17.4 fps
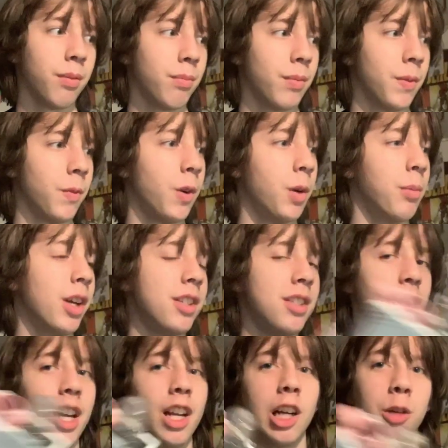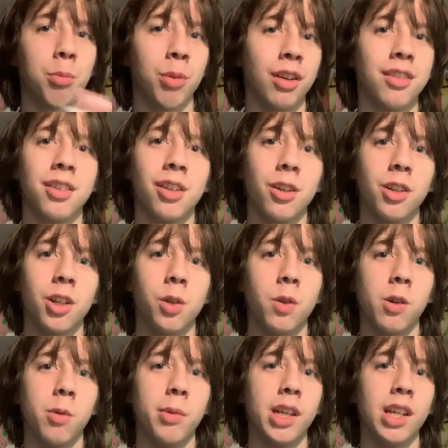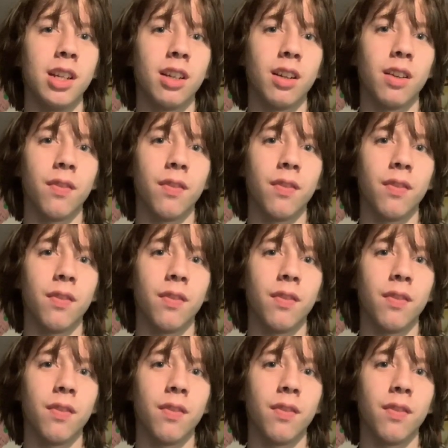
What my channel persona will be.